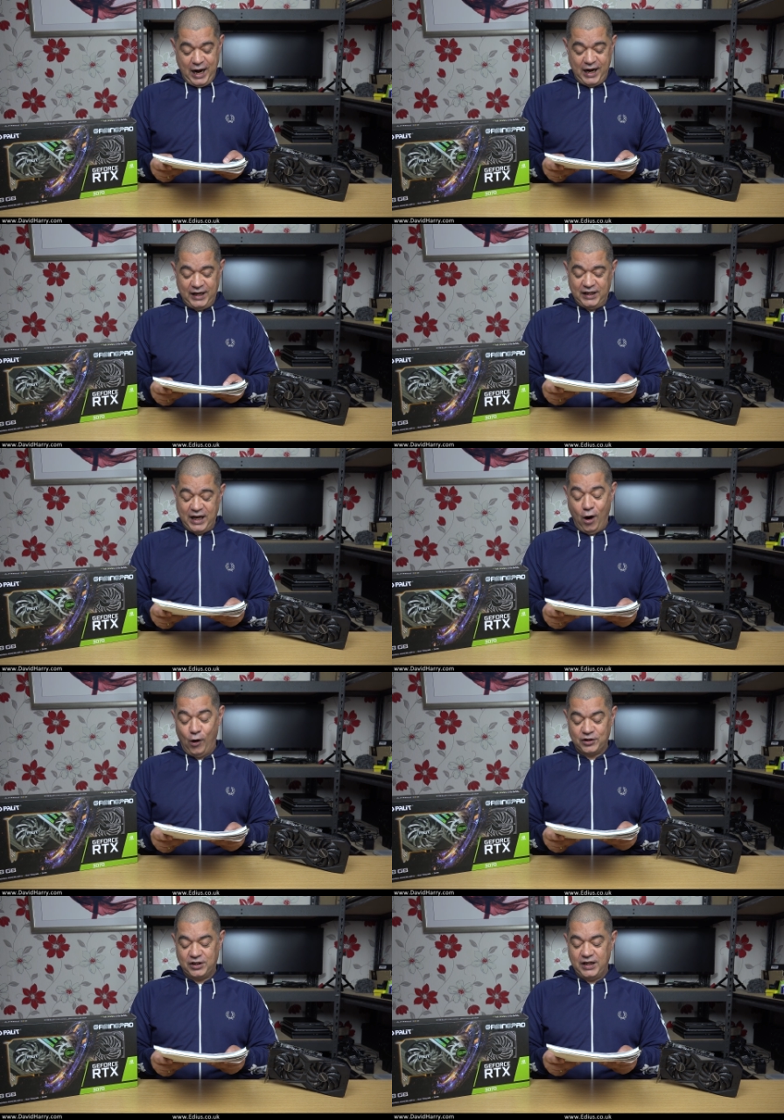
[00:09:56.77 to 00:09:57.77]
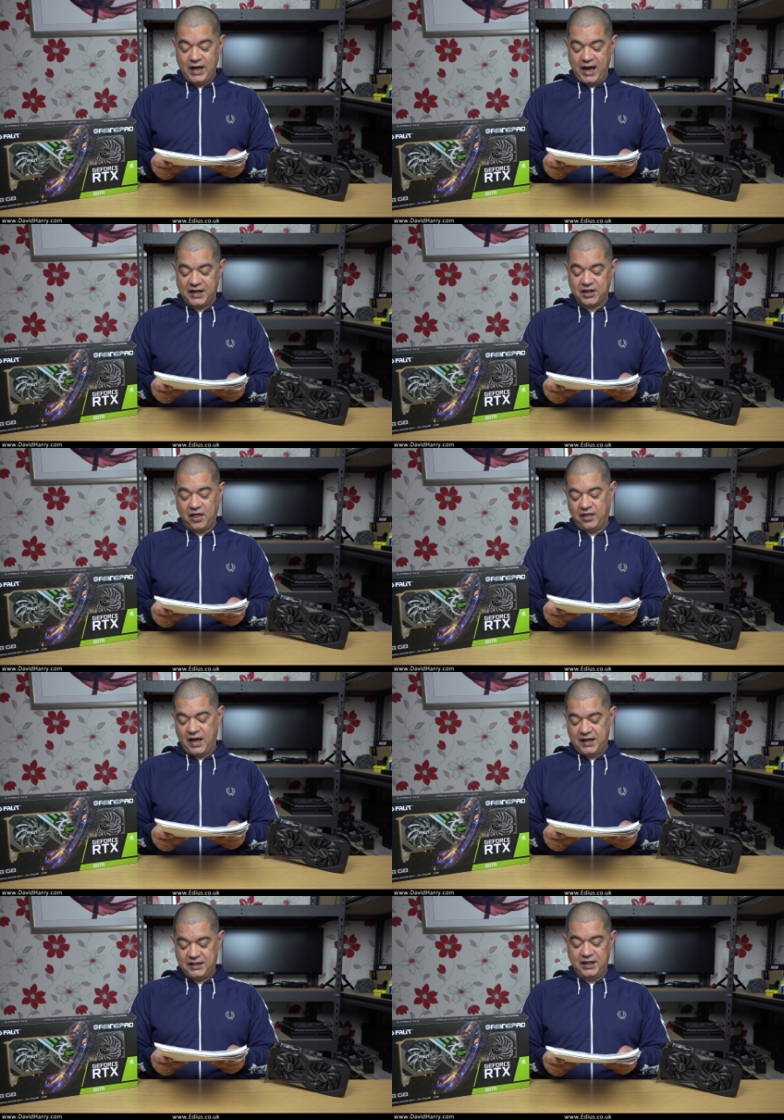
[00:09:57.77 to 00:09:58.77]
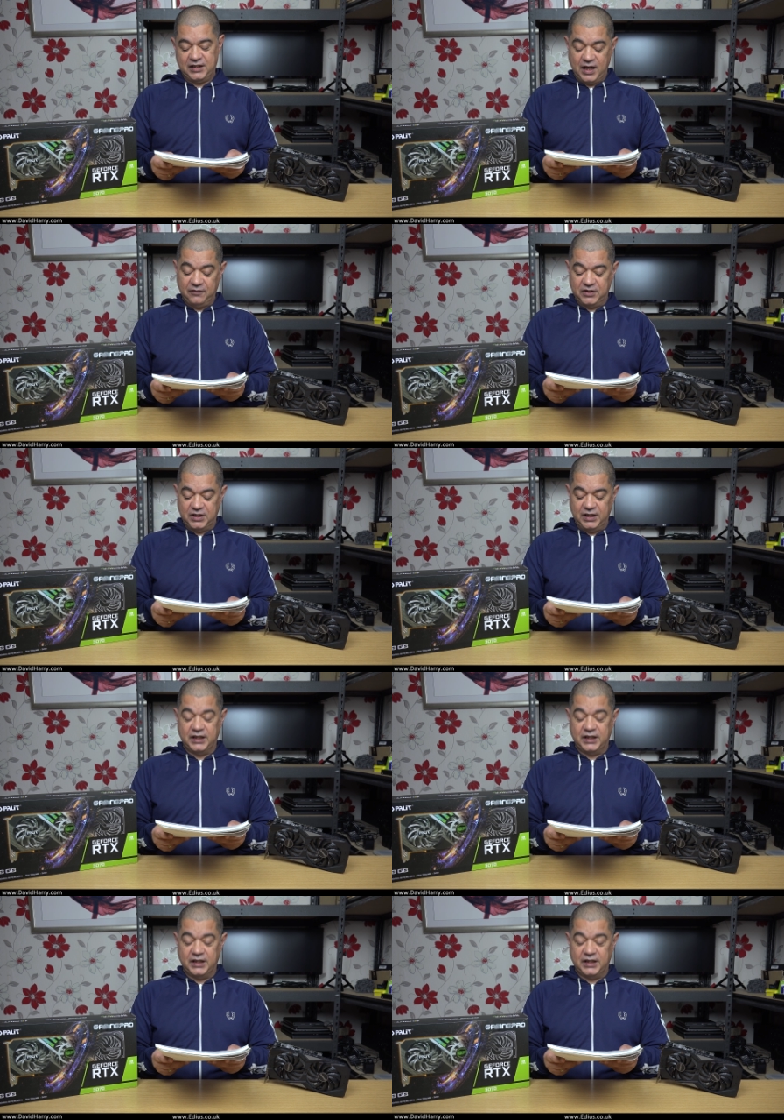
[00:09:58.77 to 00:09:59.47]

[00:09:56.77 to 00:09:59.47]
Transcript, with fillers: and the RTX 3070